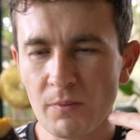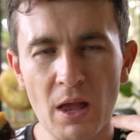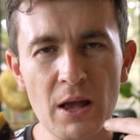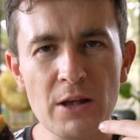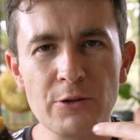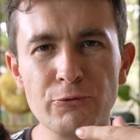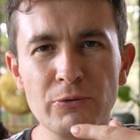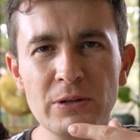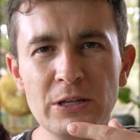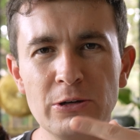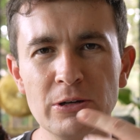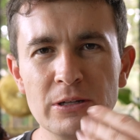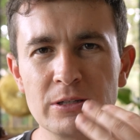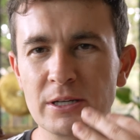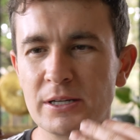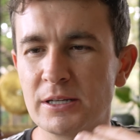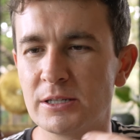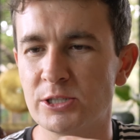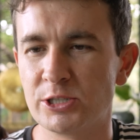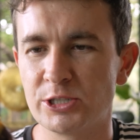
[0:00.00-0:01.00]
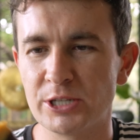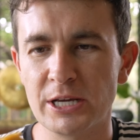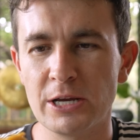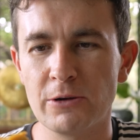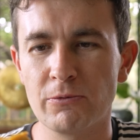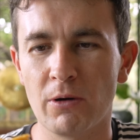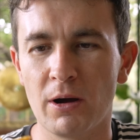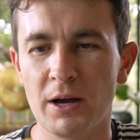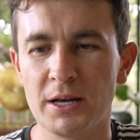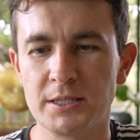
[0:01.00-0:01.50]
it's really good. It's like a sticky
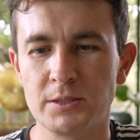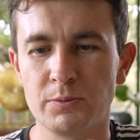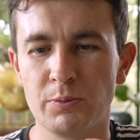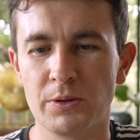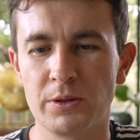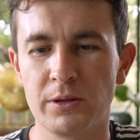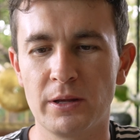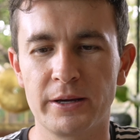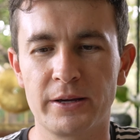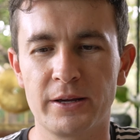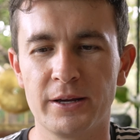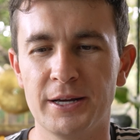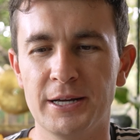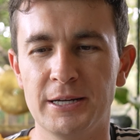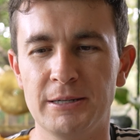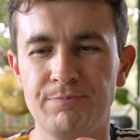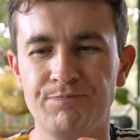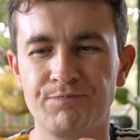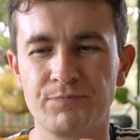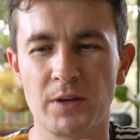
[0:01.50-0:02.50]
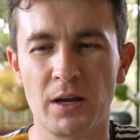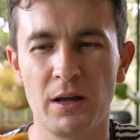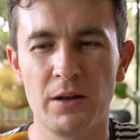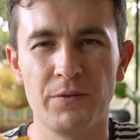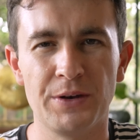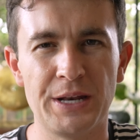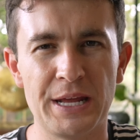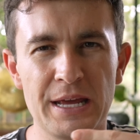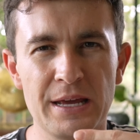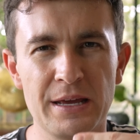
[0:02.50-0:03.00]
rice with like a kind
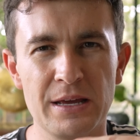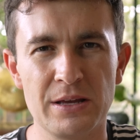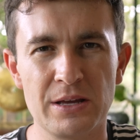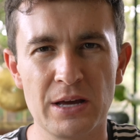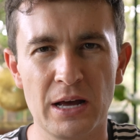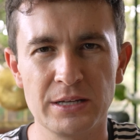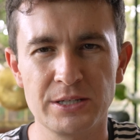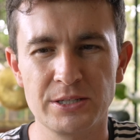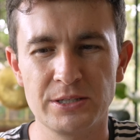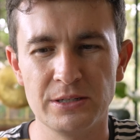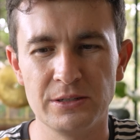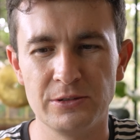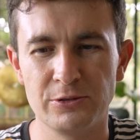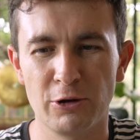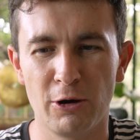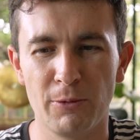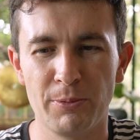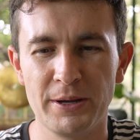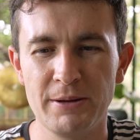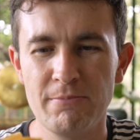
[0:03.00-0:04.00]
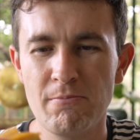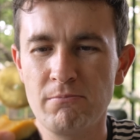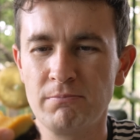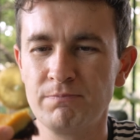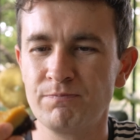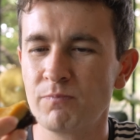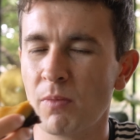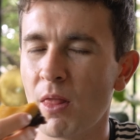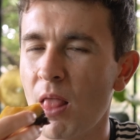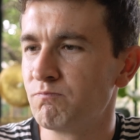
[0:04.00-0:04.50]
of an eggy custard topping.
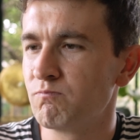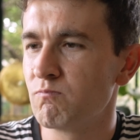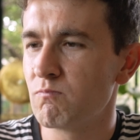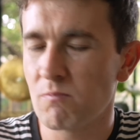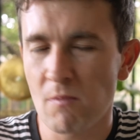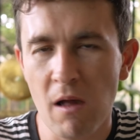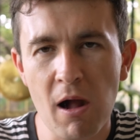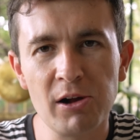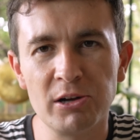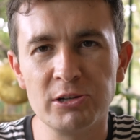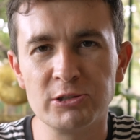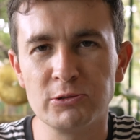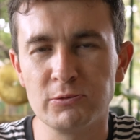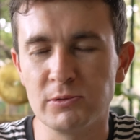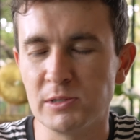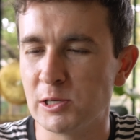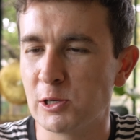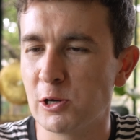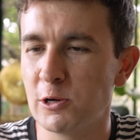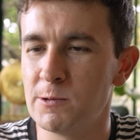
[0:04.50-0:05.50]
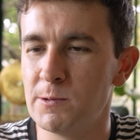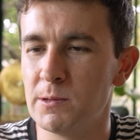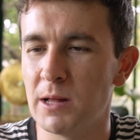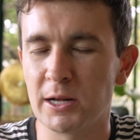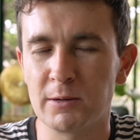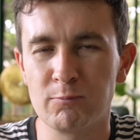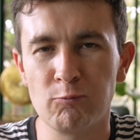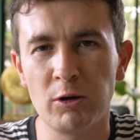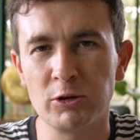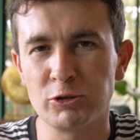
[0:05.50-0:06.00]
That's actually really good,
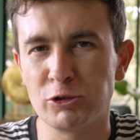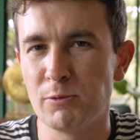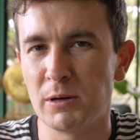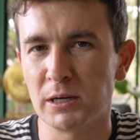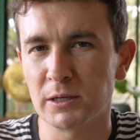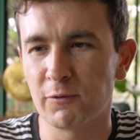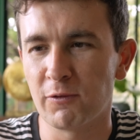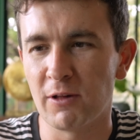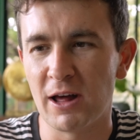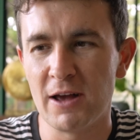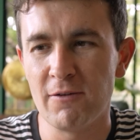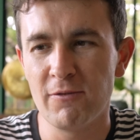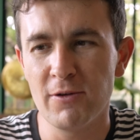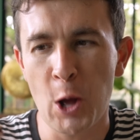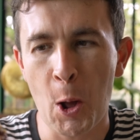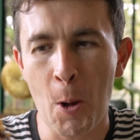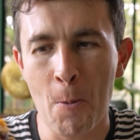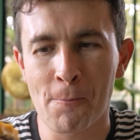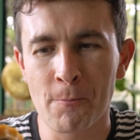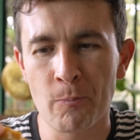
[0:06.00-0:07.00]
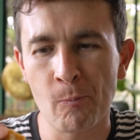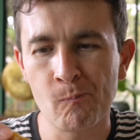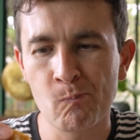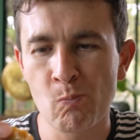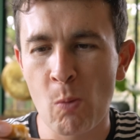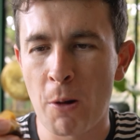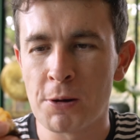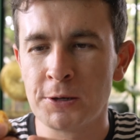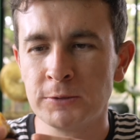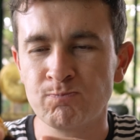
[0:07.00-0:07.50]
like not too much flavor,
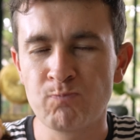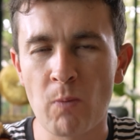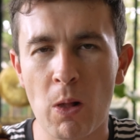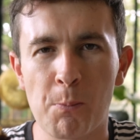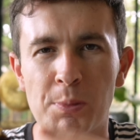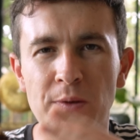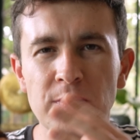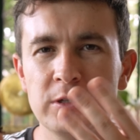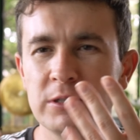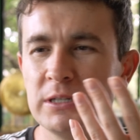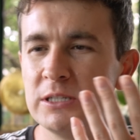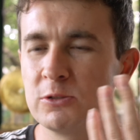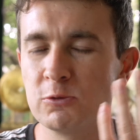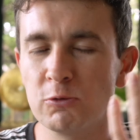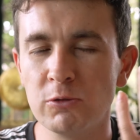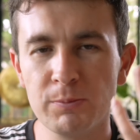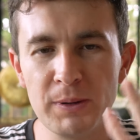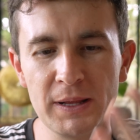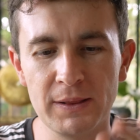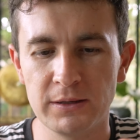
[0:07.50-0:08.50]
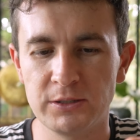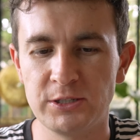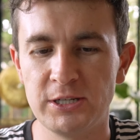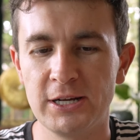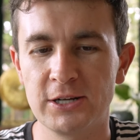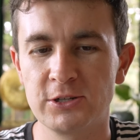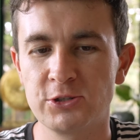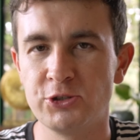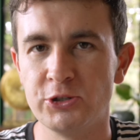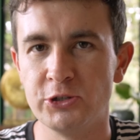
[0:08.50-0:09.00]
but it's all about the
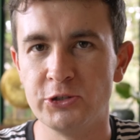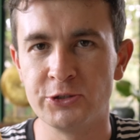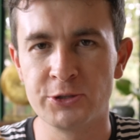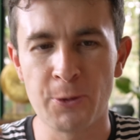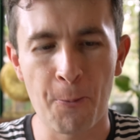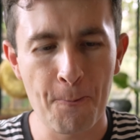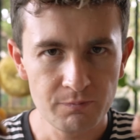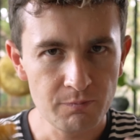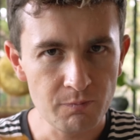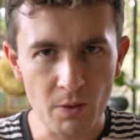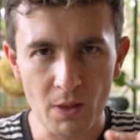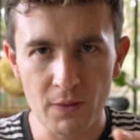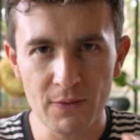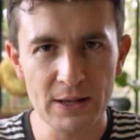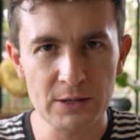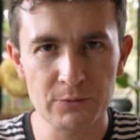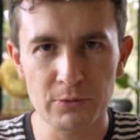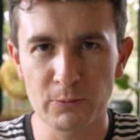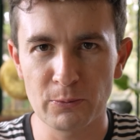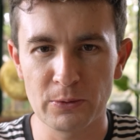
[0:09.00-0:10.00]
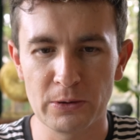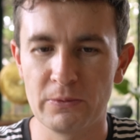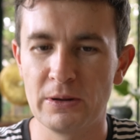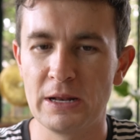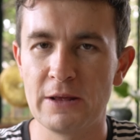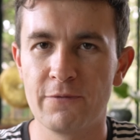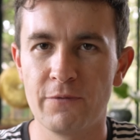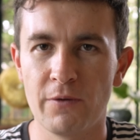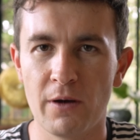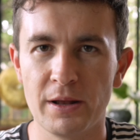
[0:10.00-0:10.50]
textures. That's what we're
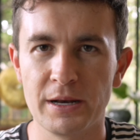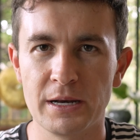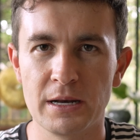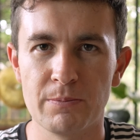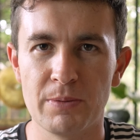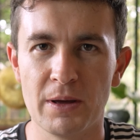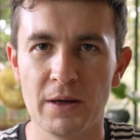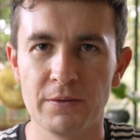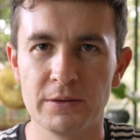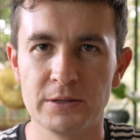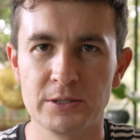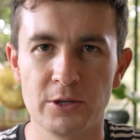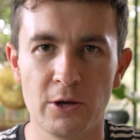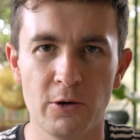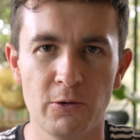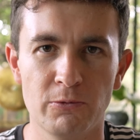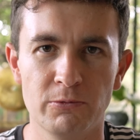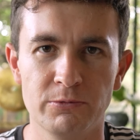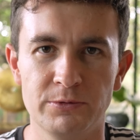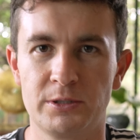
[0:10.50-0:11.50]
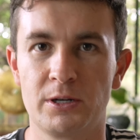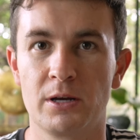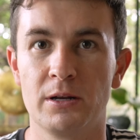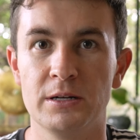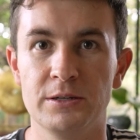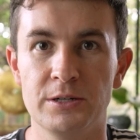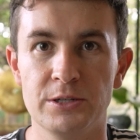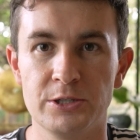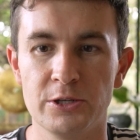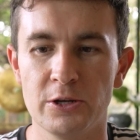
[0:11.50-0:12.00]
really finding about this whole kind
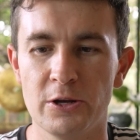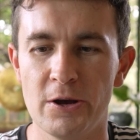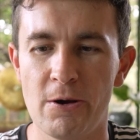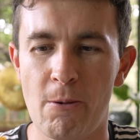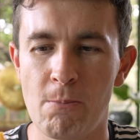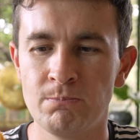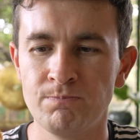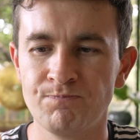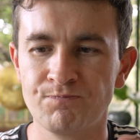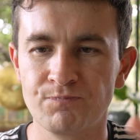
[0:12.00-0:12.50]
of dessert,